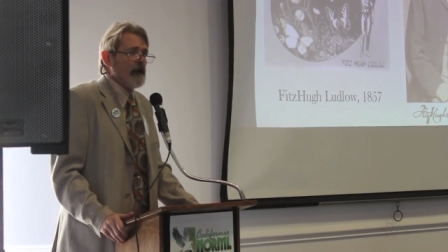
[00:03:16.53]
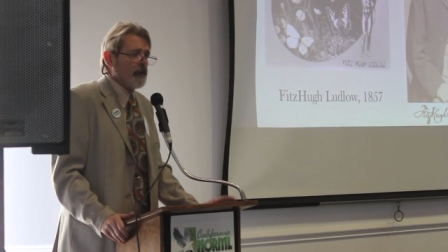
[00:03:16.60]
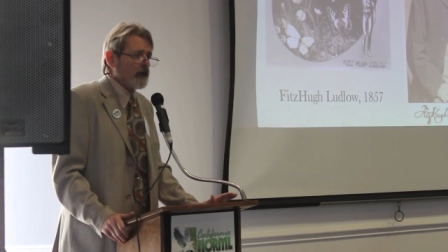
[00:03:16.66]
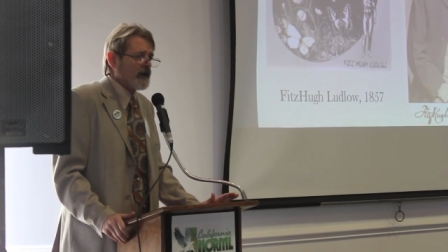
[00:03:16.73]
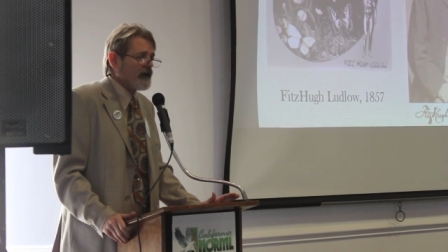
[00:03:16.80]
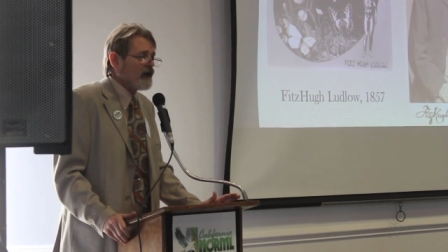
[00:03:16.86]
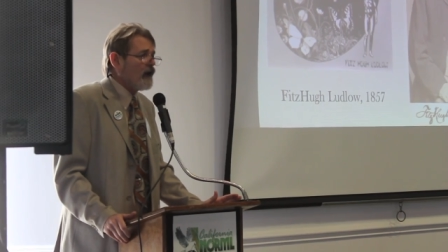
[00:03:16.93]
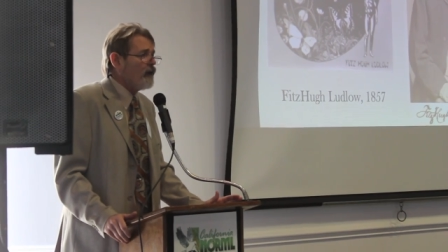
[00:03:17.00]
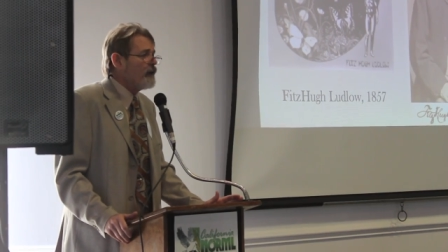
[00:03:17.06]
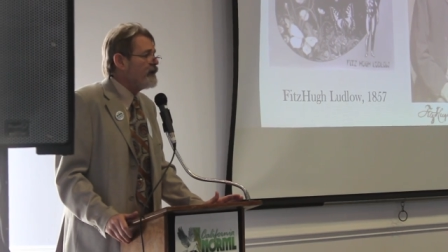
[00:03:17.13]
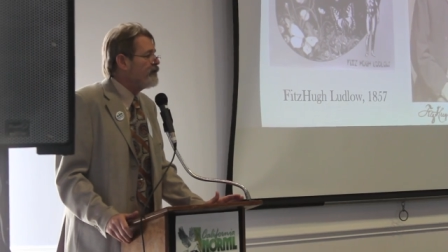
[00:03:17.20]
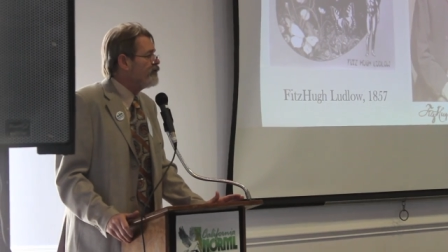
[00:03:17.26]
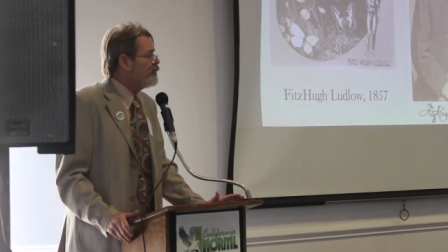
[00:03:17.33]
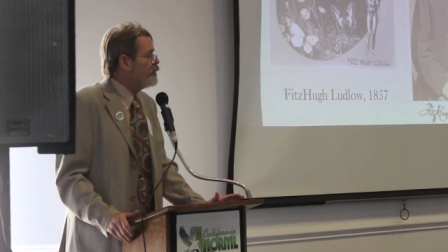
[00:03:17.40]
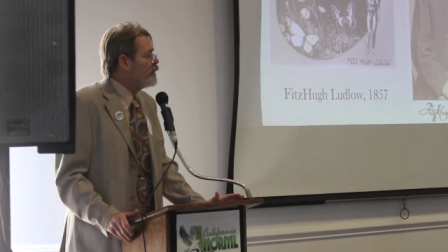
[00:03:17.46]
We're going to go
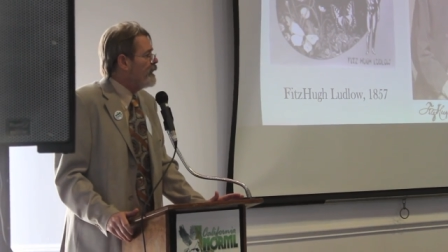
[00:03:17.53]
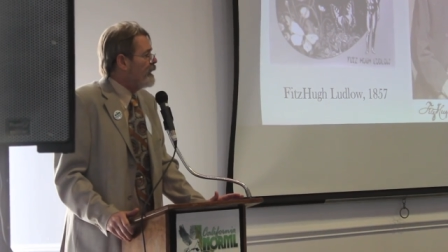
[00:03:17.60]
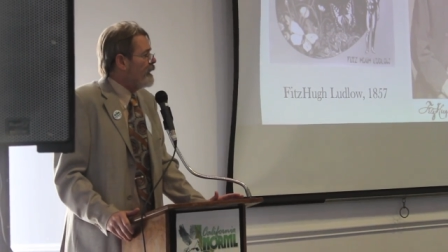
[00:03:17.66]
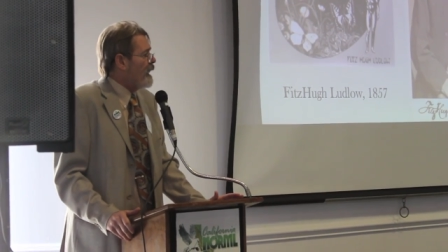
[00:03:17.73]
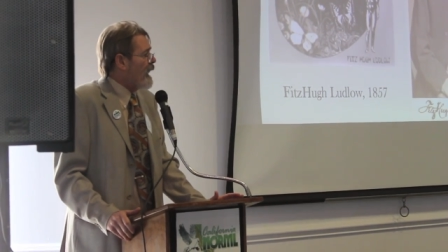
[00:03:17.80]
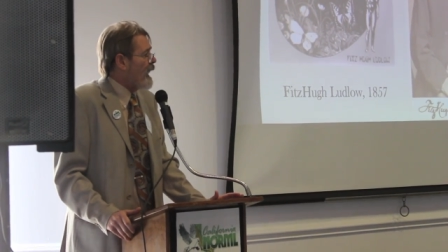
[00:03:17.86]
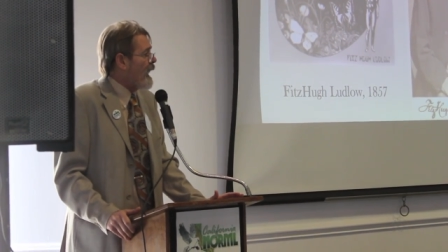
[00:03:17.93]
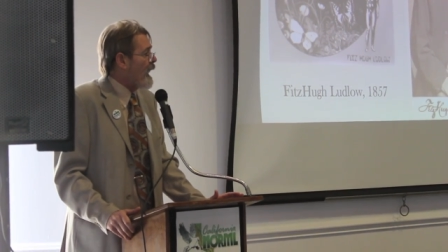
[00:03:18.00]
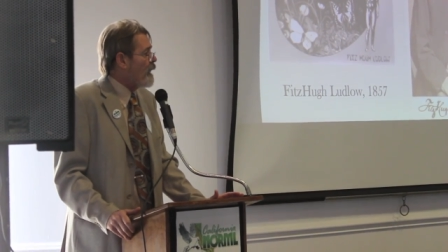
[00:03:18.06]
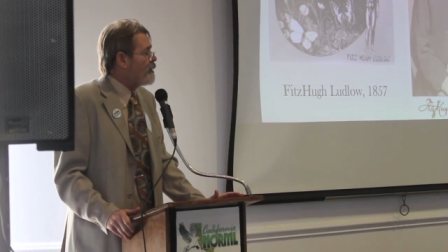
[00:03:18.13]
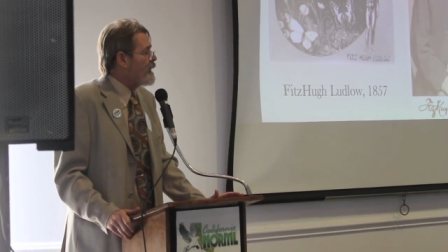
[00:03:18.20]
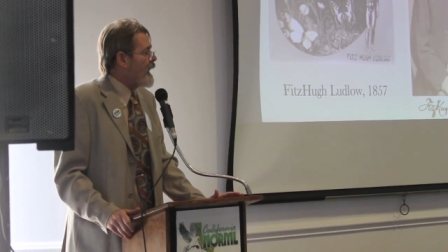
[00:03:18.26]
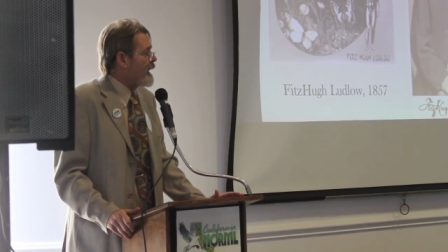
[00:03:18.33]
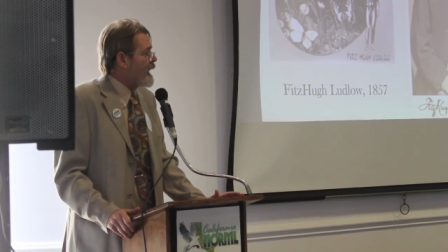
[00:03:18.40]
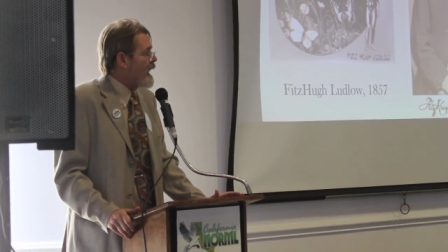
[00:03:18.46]
into how
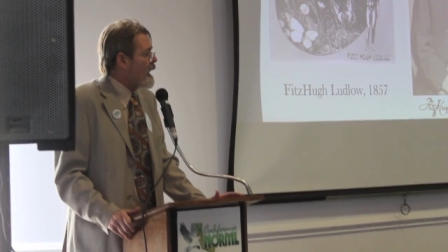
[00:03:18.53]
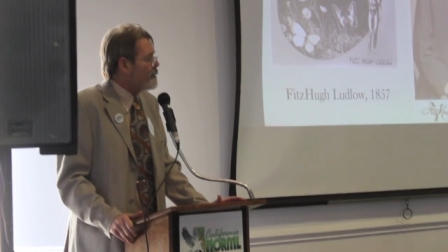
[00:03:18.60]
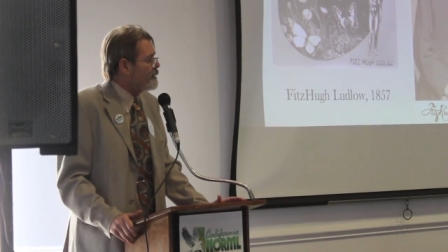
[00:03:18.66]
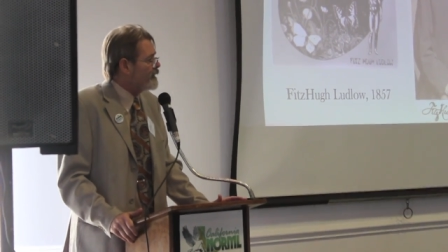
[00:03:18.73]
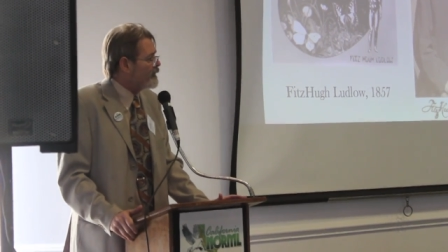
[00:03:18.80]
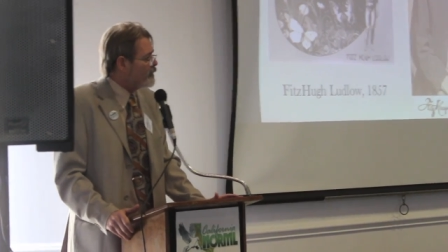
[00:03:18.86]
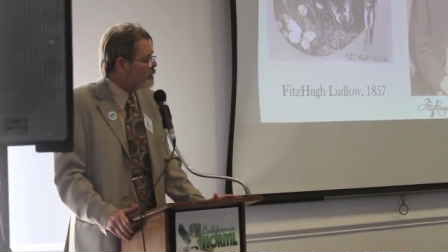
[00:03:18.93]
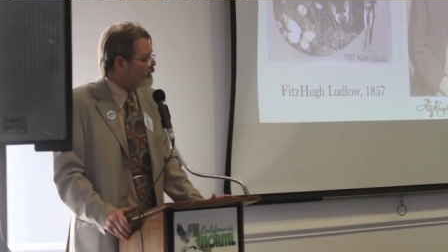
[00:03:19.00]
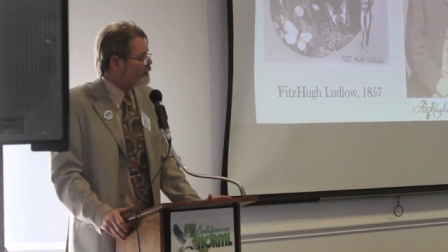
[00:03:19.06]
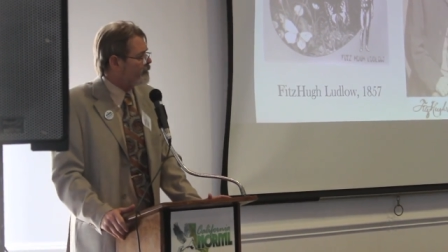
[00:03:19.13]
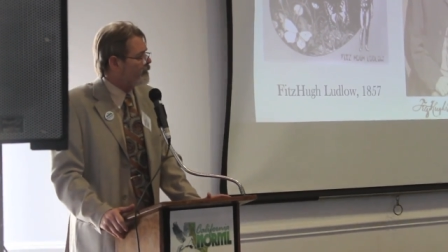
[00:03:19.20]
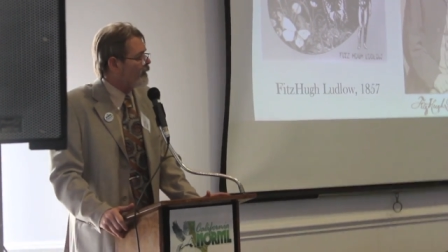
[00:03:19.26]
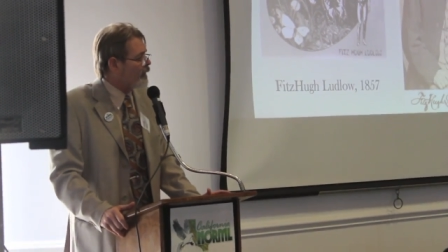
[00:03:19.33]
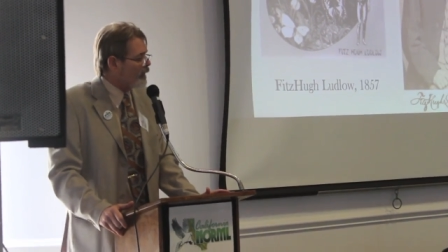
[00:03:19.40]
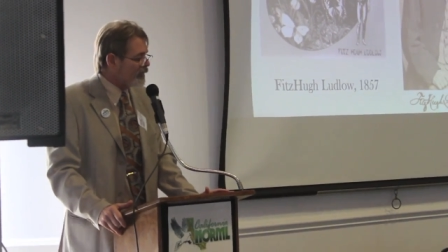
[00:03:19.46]
that happened, but
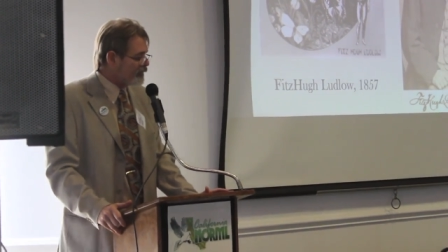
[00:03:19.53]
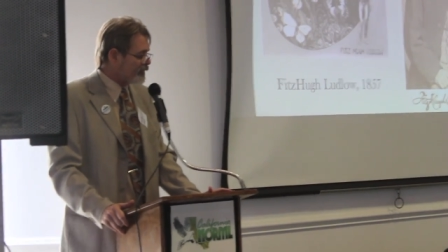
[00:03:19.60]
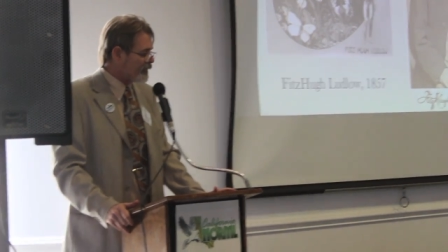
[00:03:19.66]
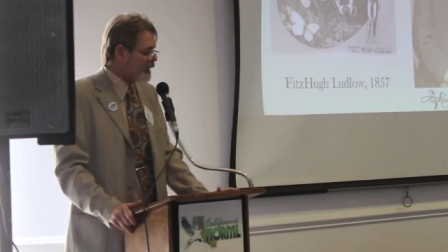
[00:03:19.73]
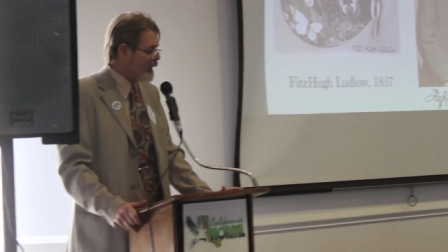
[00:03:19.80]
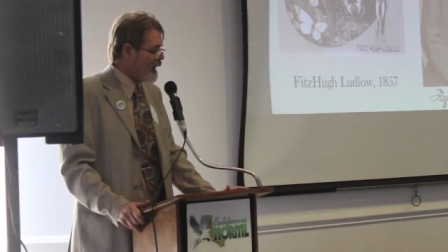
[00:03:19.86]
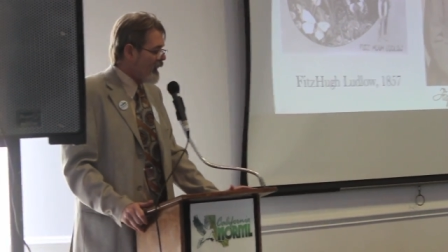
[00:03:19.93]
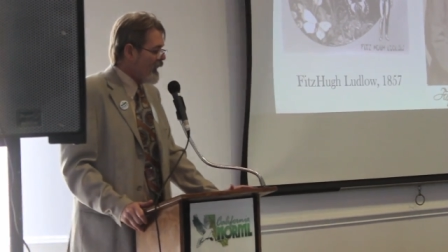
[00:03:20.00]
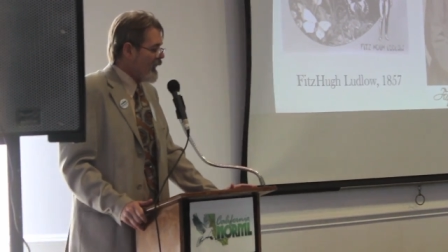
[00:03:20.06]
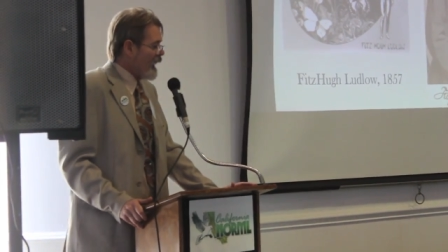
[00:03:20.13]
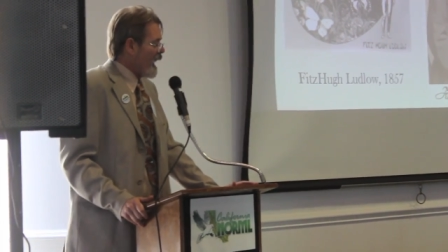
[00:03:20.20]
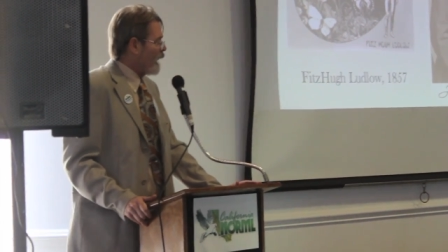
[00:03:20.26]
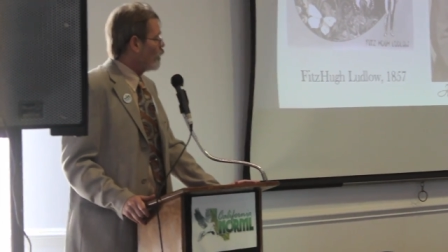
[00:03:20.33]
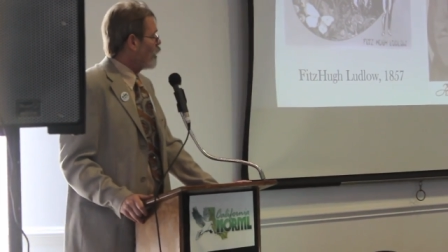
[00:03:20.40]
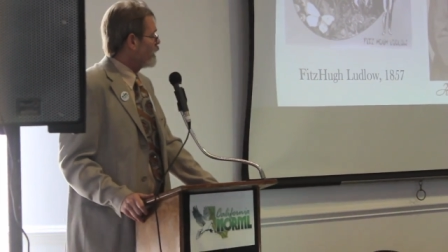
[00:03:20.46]
first,
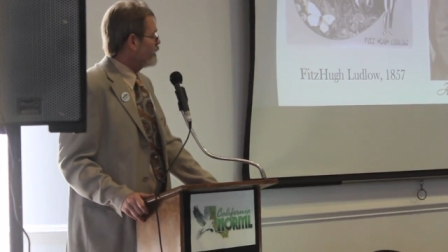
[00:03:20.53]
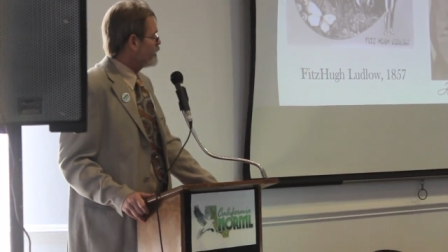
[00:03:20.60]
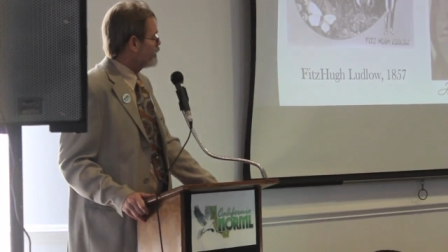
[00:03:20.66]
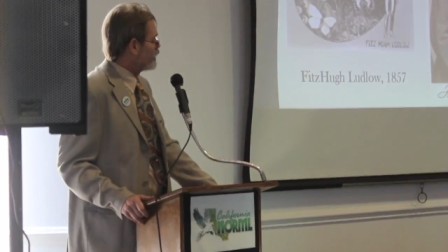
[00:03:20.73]
I want to